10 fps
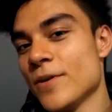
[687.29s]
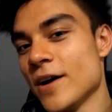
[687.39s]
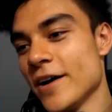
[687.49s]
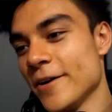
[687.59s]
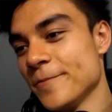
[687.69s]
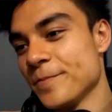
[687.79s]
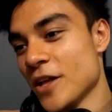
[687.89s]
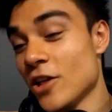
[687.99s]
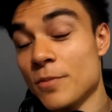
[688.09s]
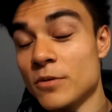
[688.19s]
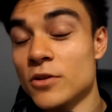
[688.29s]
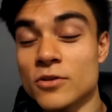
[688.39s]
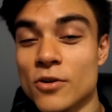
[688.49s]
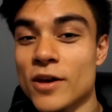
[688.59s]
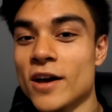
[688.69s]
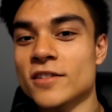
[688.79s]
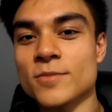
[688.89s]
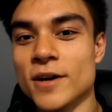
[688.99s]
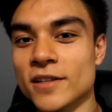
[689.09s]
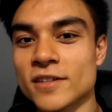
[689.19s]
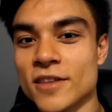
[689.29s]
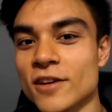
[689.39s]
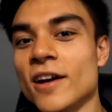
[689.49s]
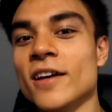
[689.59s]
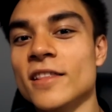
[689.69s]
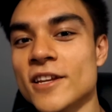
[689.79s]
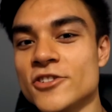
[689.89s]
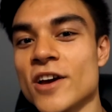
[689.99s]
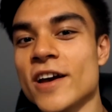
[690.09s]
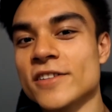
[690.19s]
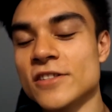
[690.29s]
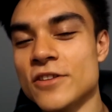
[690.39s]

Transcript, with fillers: Um, a lot of people don't know that, but I thought I'd let you guys